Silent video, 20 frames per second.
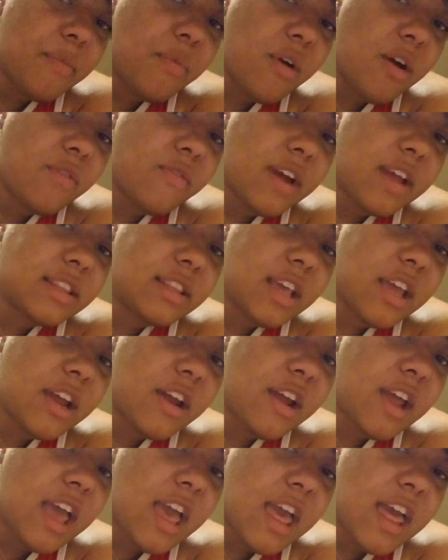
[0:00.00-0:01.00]
part right
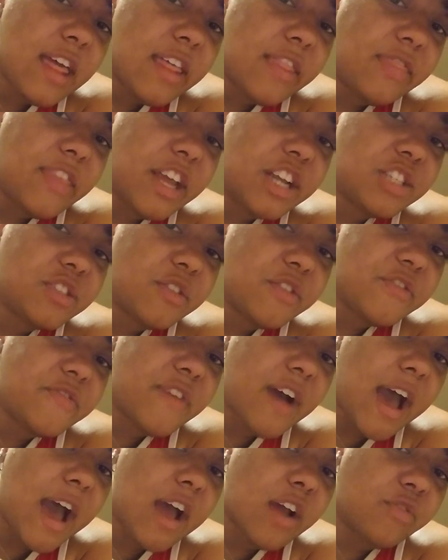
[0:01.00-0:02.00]
there, that's your
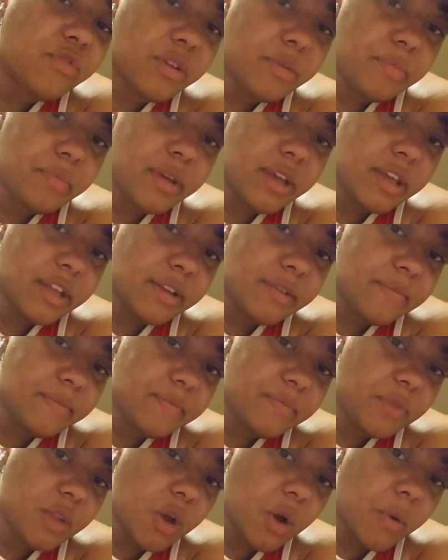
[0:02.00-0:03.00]
firing pin,
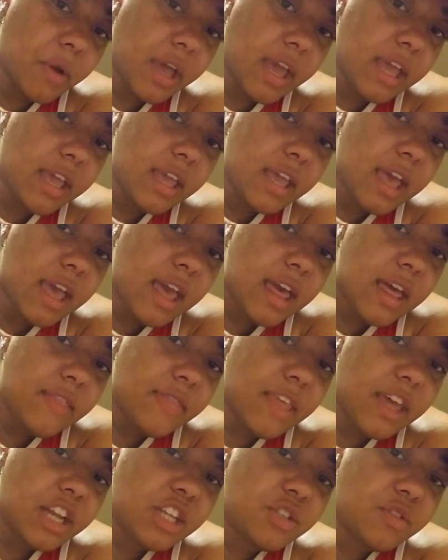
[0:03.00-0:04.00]
okay?
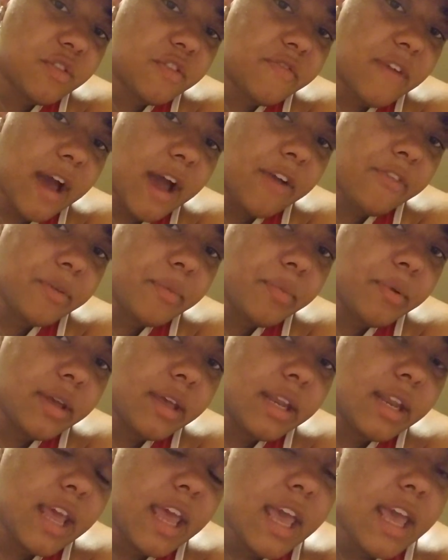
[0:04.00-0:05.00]
That is your firing
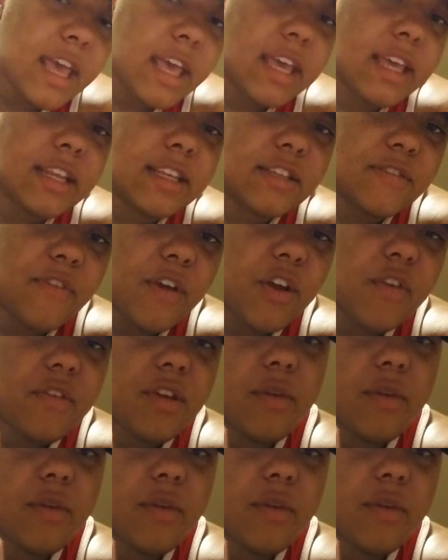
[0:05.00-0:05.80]
pin. It is very